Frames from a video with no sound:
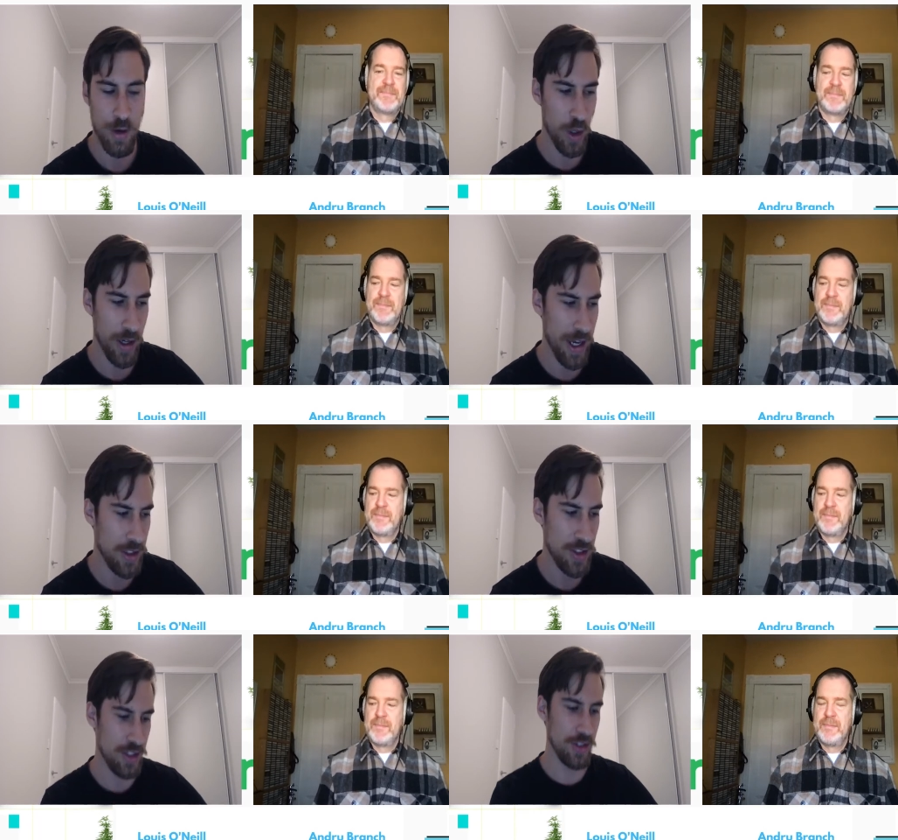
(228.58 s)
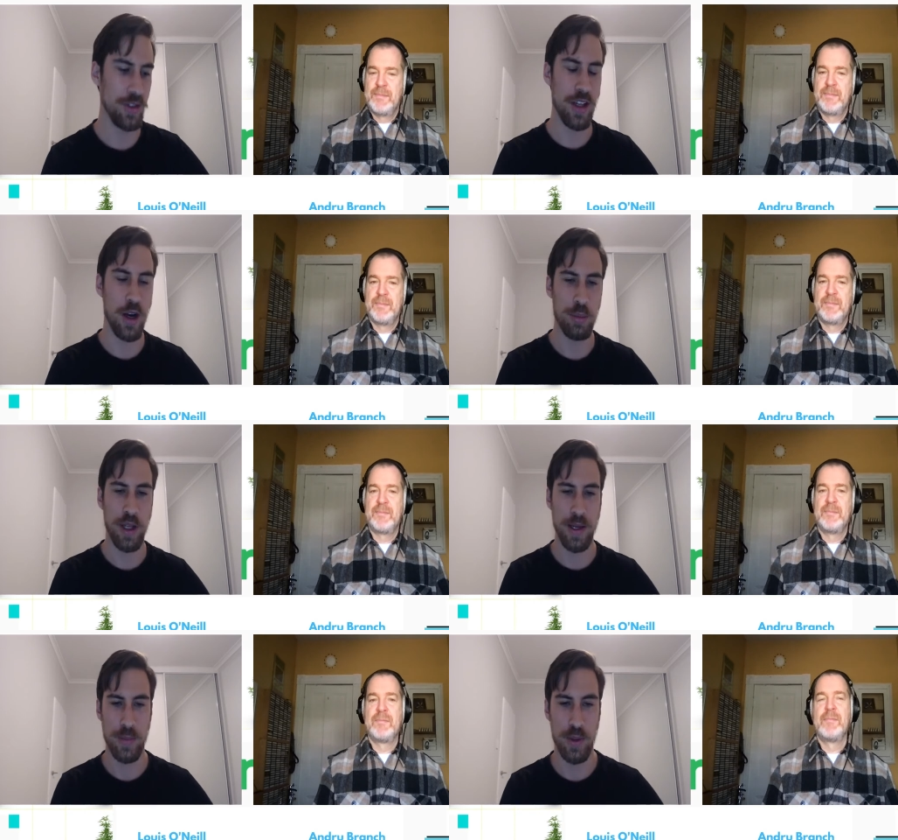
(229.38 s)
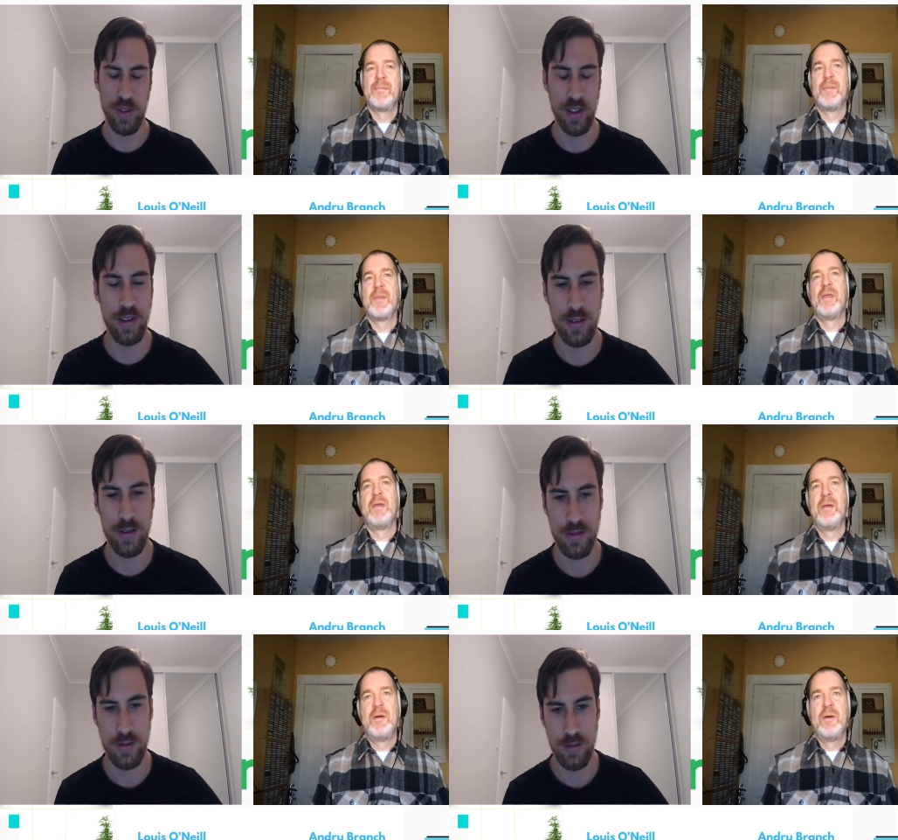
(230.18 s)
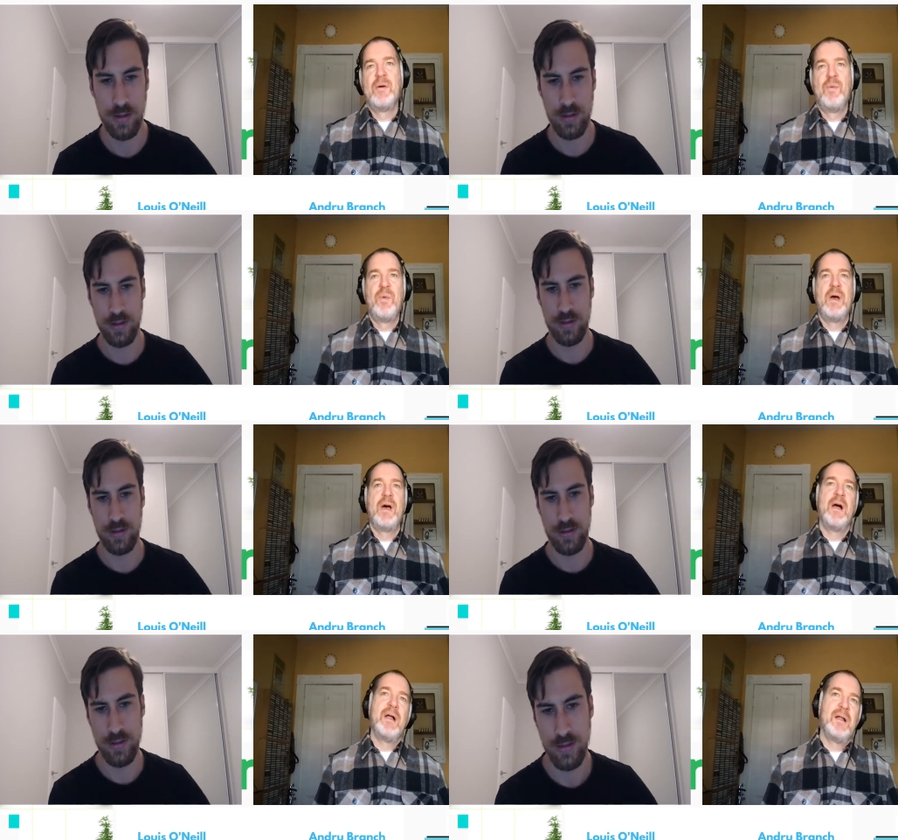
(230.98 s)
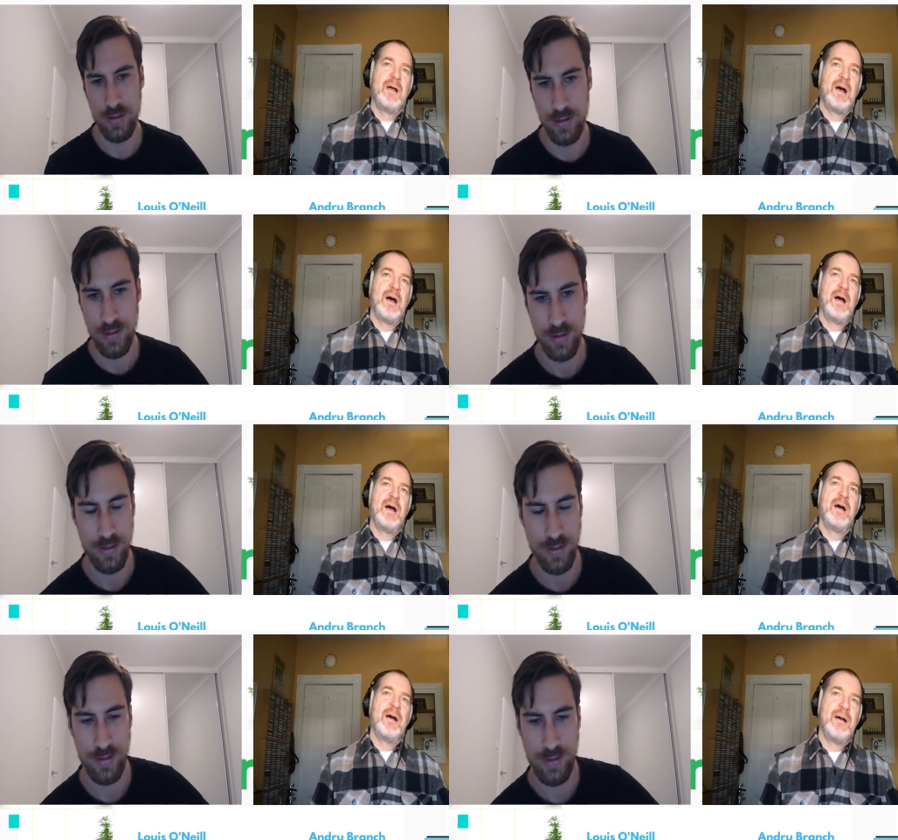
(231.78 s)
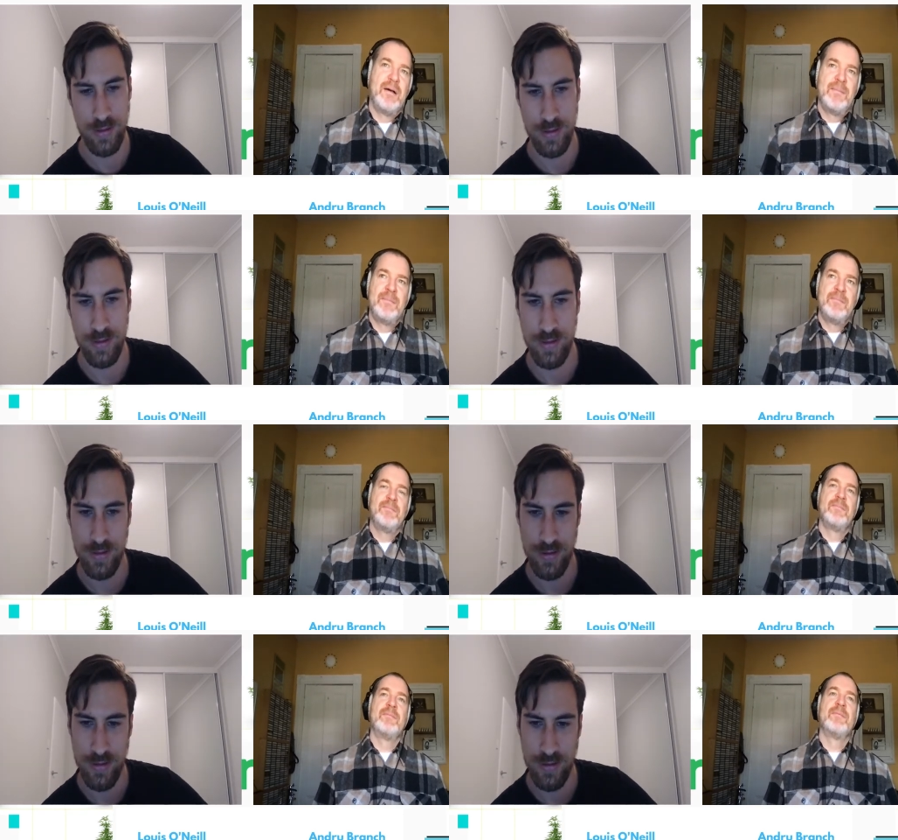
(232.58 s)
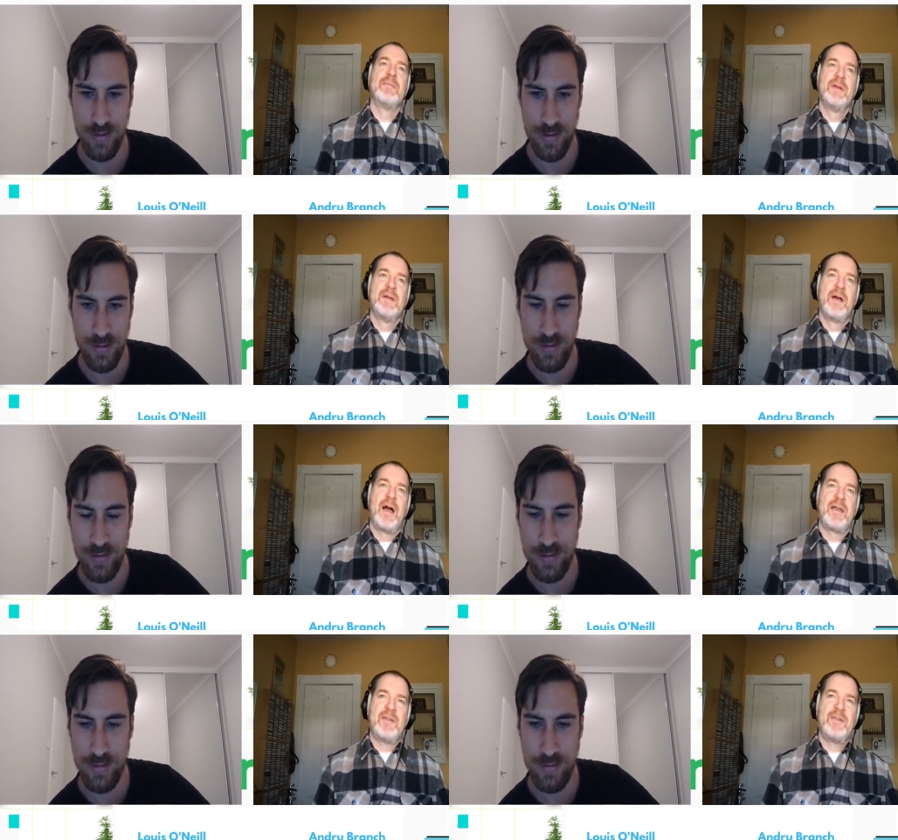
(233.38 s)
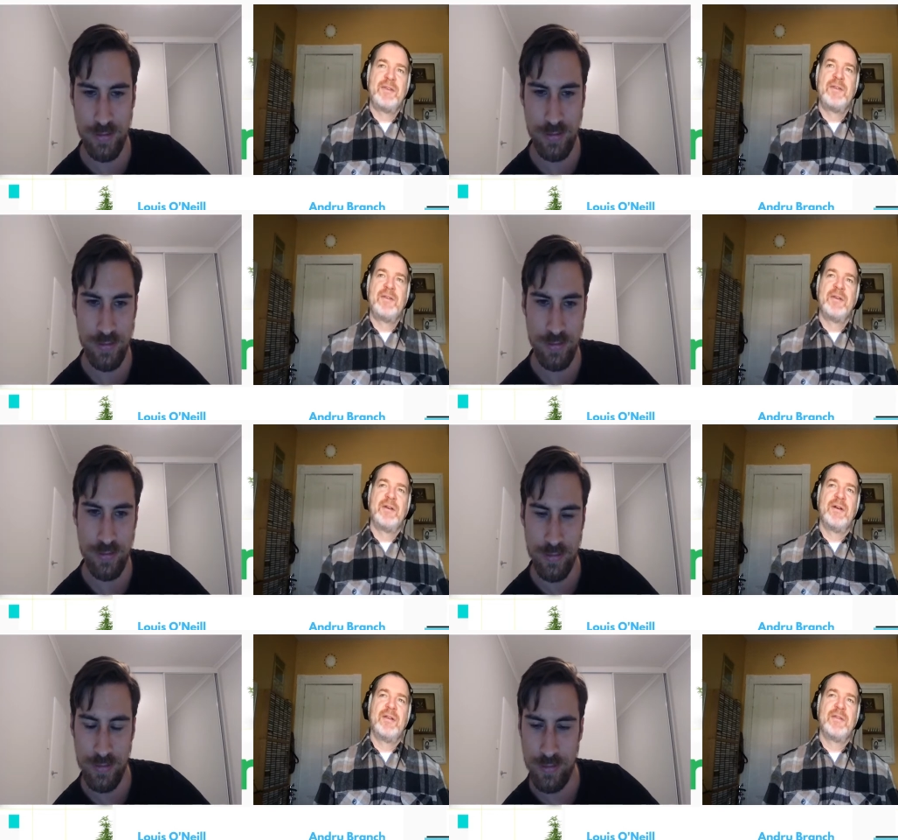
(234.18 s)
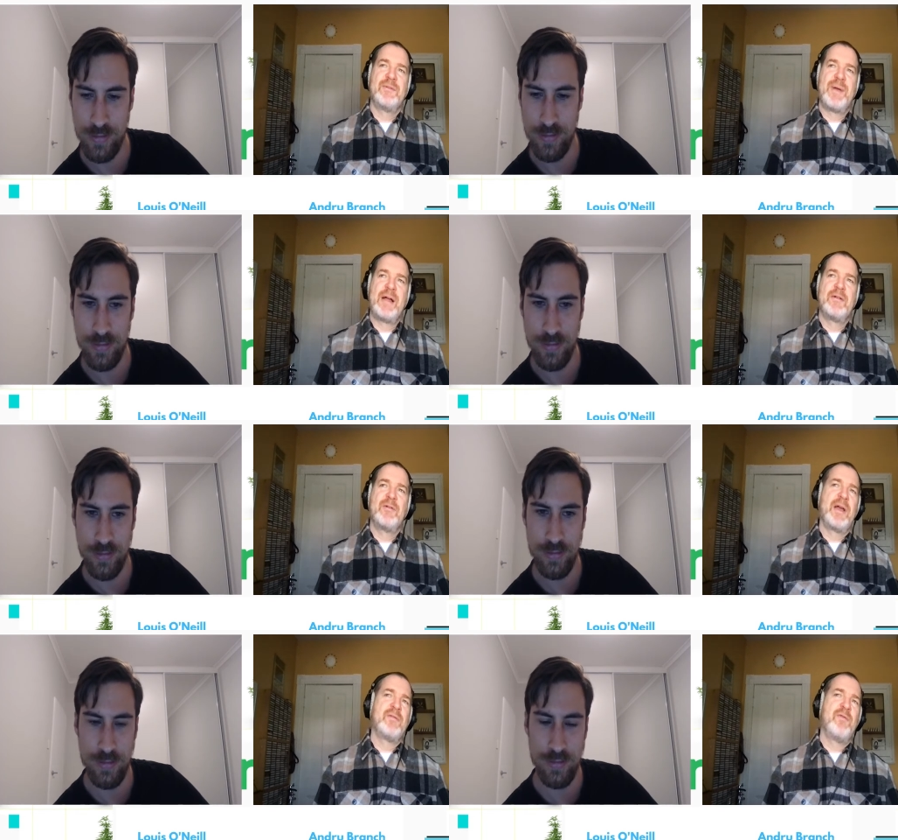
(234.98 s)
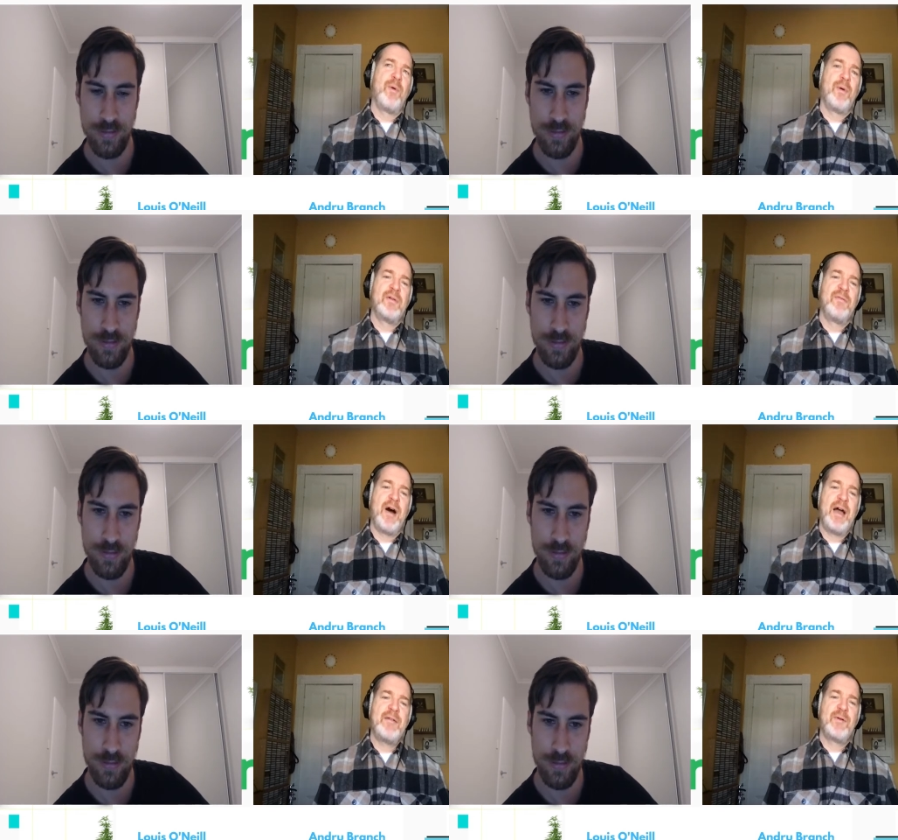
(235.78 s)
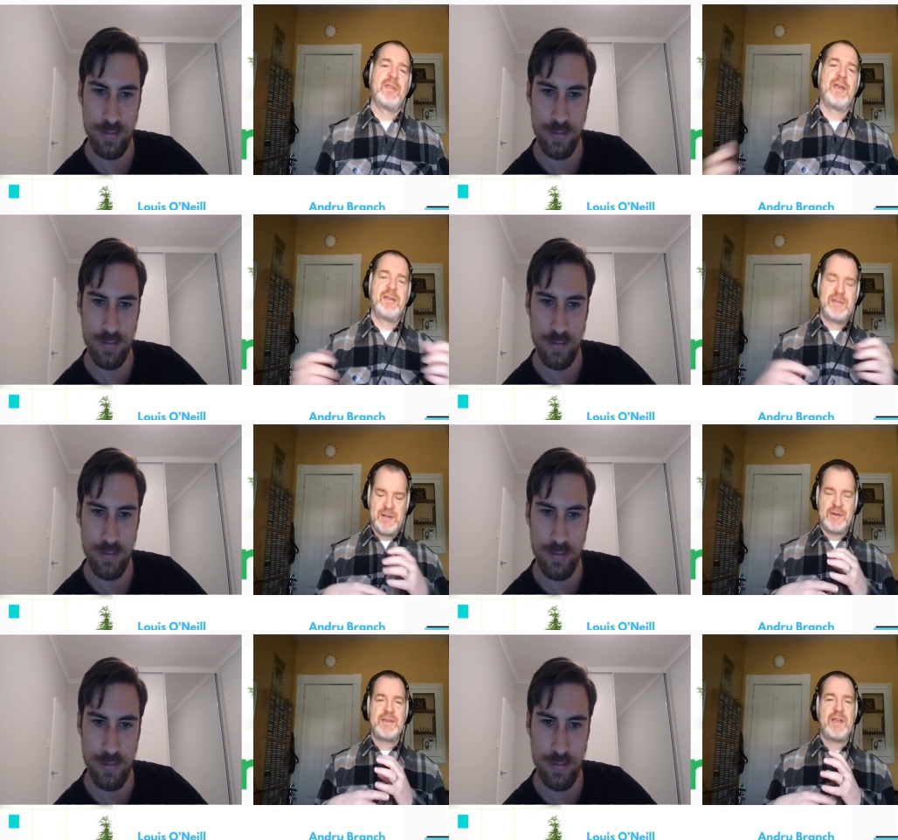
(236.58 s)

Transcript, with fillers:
Speaker 1: And what age did you start playing music?
Speaker 2: Well, um, I guess in. It's around grade four or five where they